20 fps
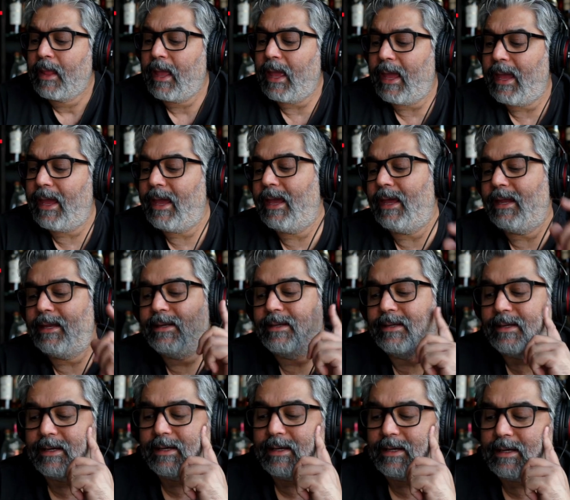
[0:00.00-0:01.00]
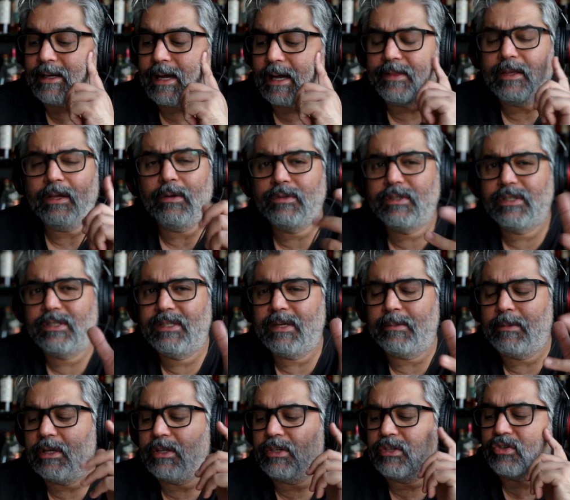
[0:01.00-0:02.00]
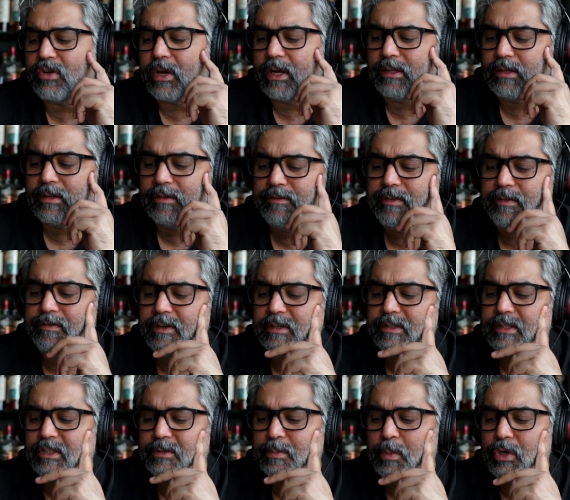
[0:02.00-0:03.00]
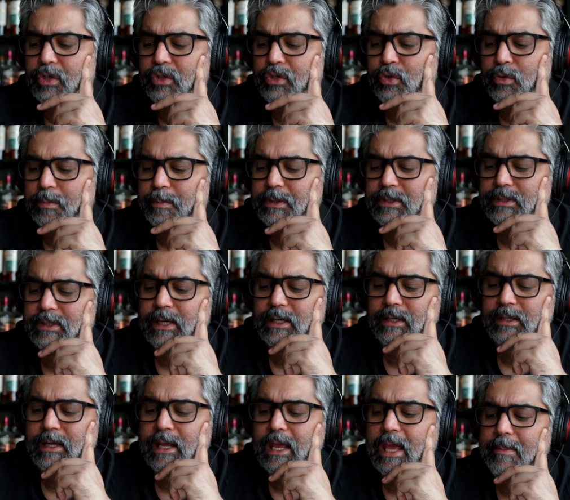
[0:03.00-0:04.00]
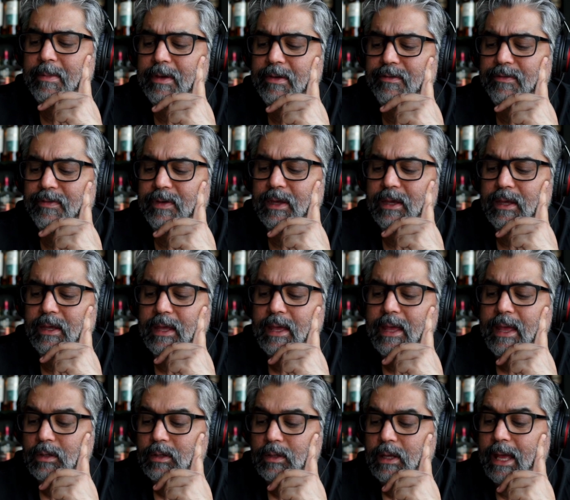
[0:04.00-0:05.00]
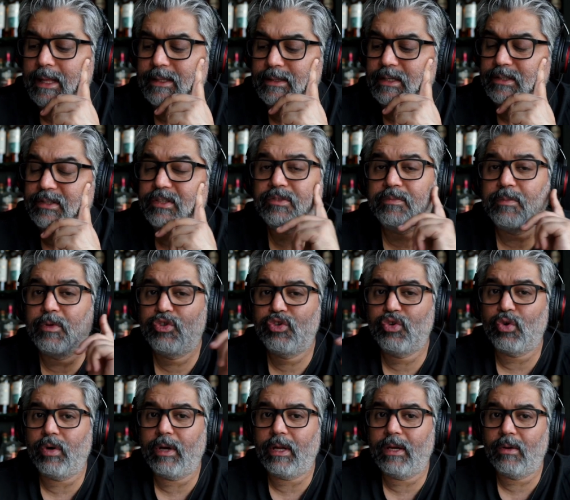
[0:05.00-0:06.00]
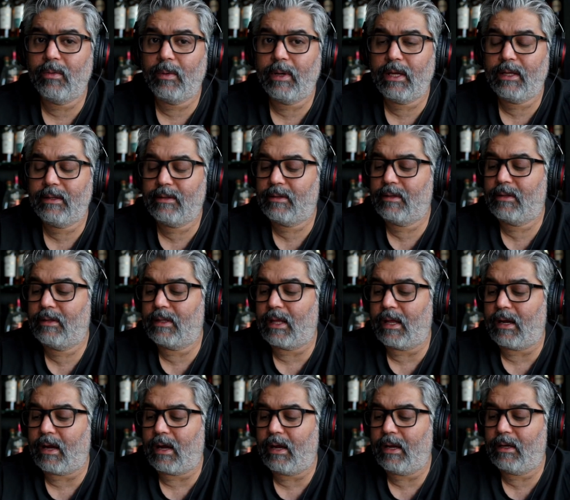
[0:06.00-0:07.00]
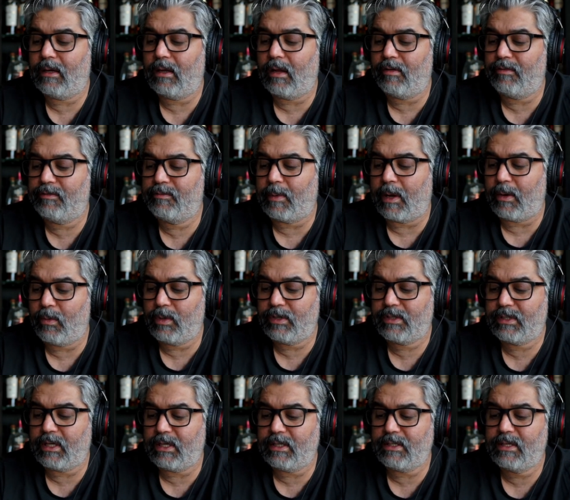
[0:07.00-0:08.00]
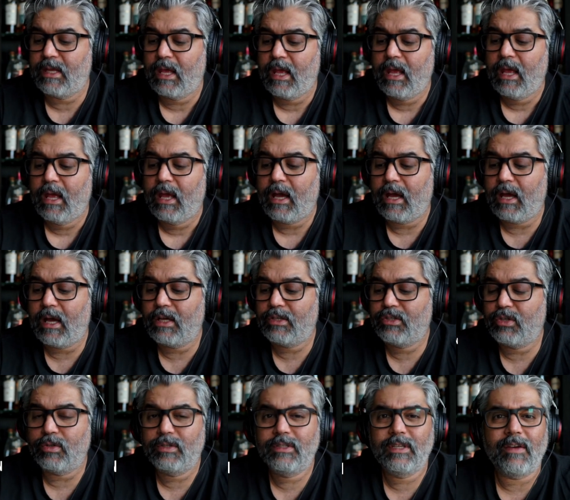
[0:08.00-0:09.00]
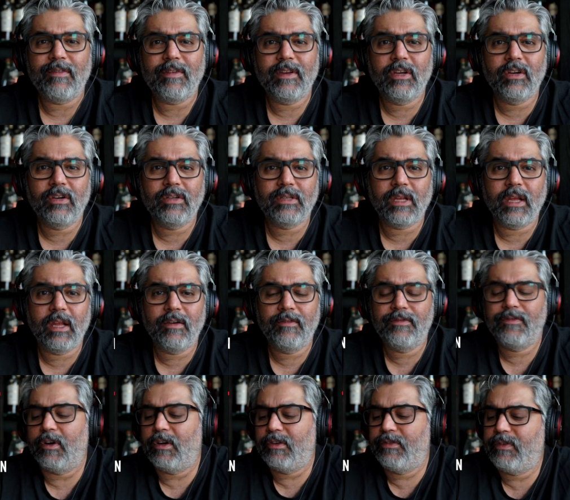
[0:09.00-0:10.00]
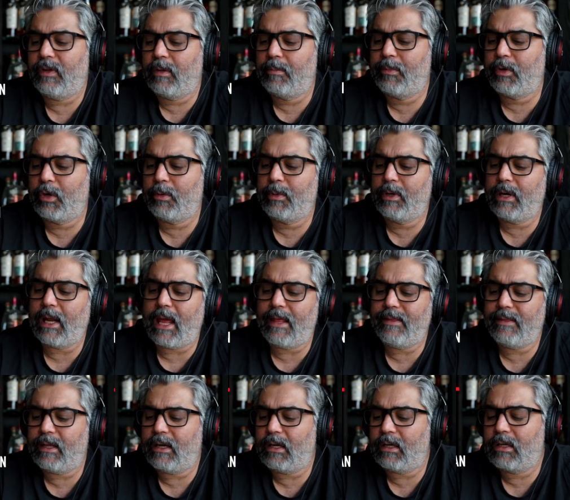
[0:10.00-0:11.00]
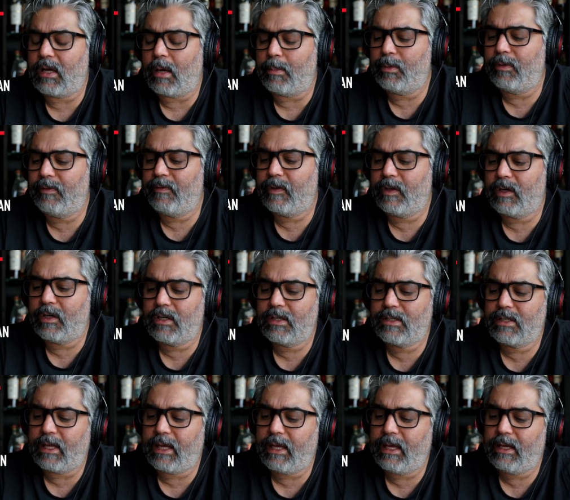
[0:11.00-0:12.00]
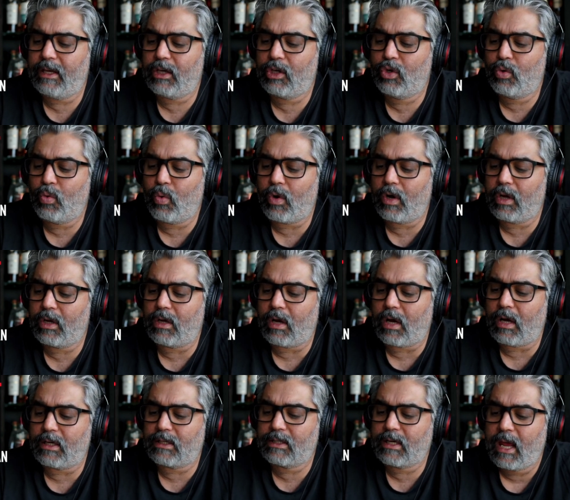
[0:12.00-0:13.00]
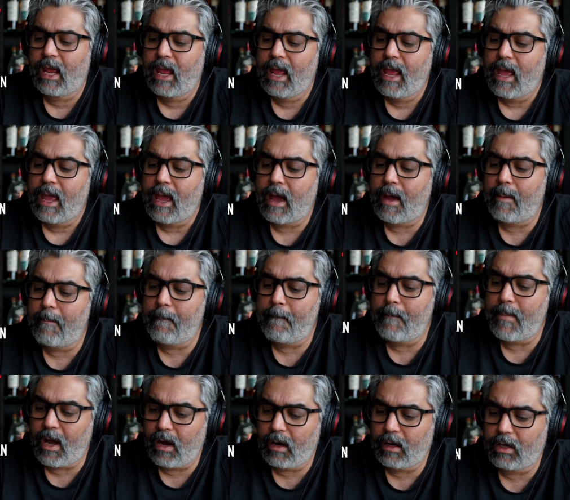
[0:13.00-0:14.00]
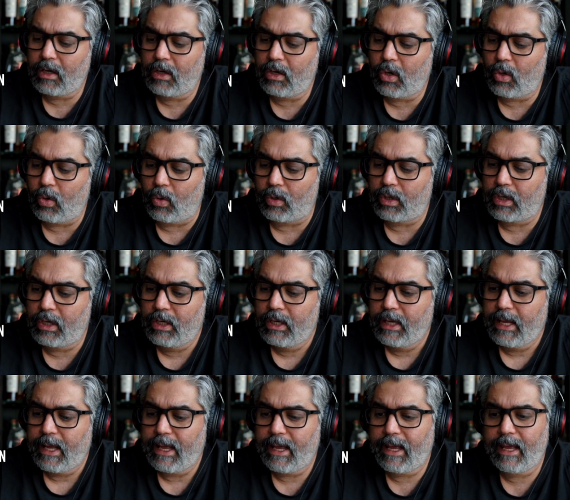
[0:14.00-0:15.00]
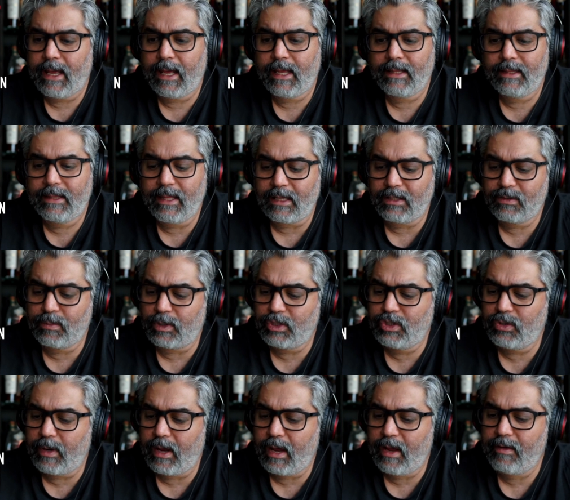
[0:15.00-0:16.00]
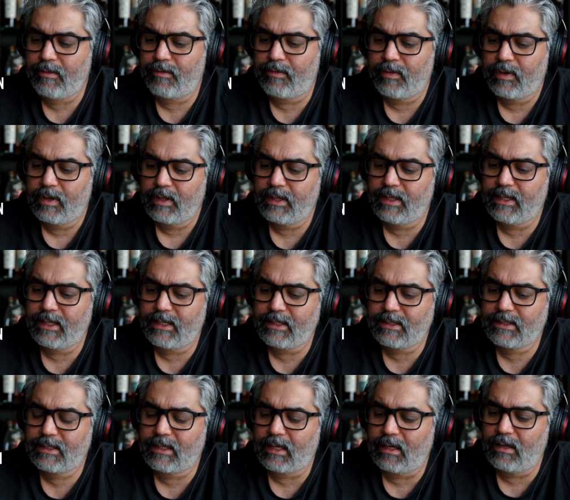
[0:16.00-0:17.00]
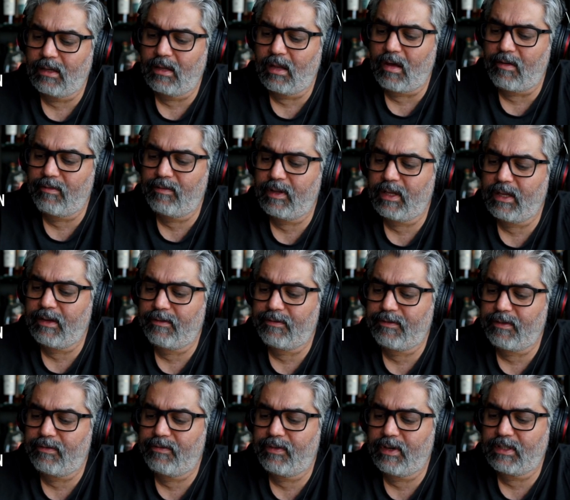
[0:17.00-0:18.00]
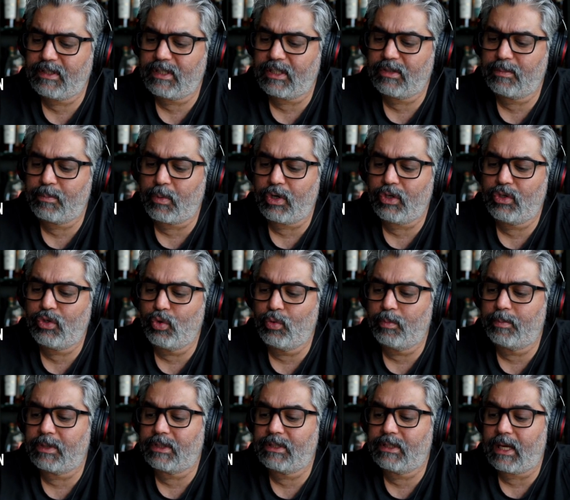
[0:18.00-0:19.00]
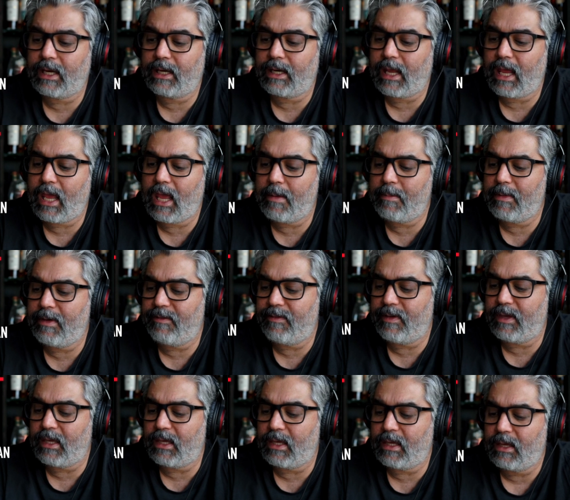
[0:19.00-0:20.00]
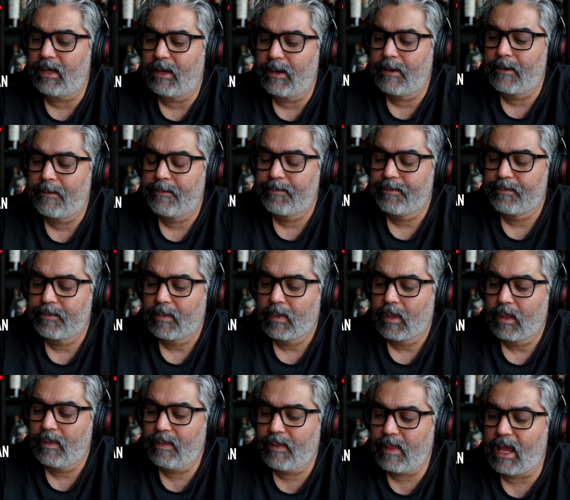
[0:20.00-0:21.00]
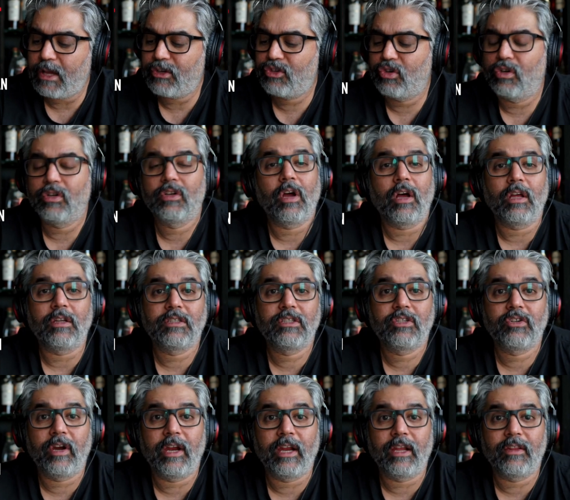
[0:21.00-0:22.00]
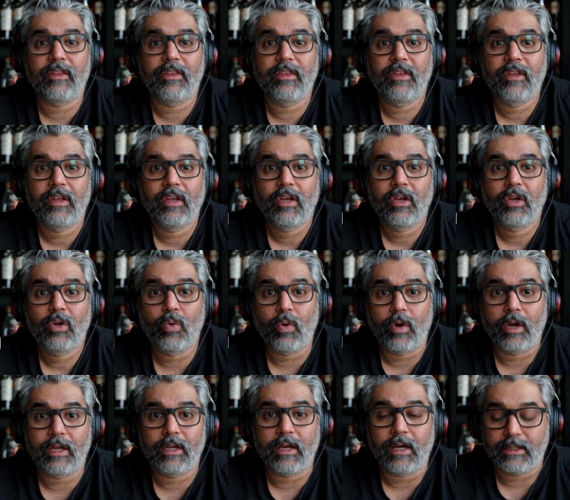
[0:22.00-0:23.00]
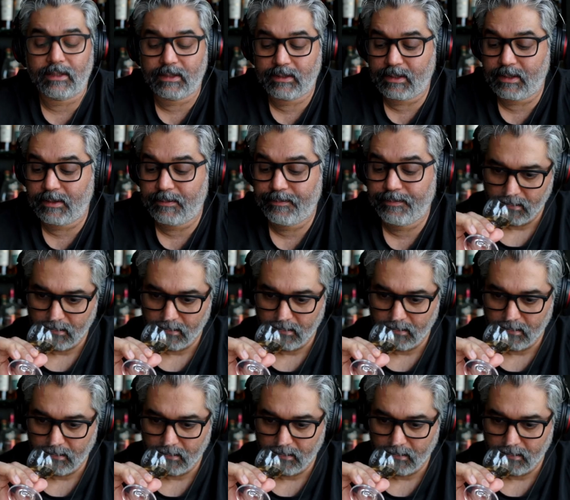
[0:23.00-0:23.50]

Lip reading: and I think it was a similar strength, 56.2% ABV, and this is matured in a way that I love my whiskeys. So 7 years in first fill bourbon, and then a couple of years in quarter cask American oak, and that's what you have. This lovely 56.2% ABV natural cask strength quarter cask.